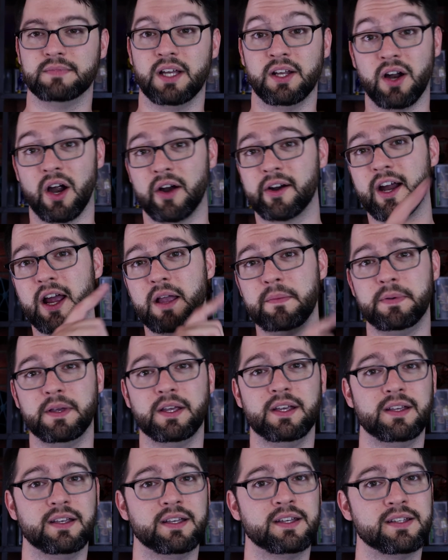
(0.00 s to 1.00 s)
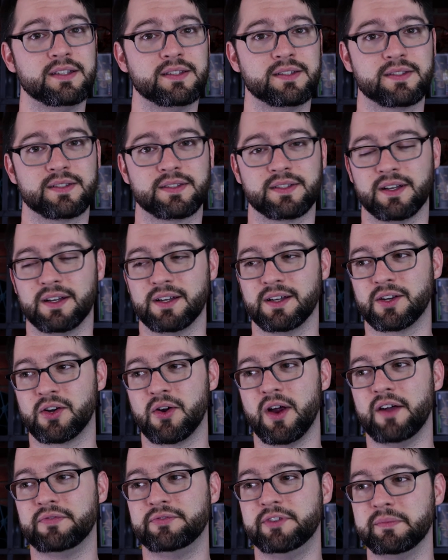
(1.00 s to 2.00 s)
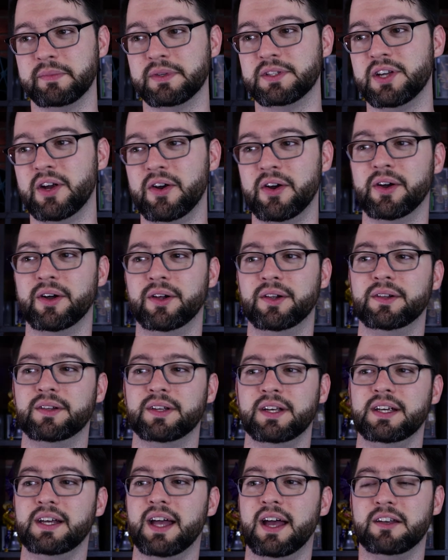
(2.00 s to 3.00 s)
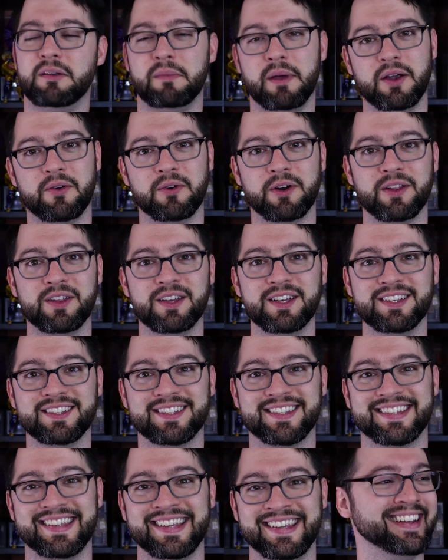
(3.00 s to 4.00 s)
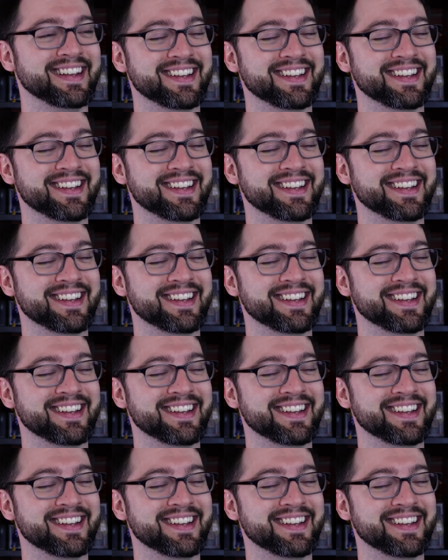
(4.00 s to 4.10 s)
And RIP his uh, crafting material, he had to make one of these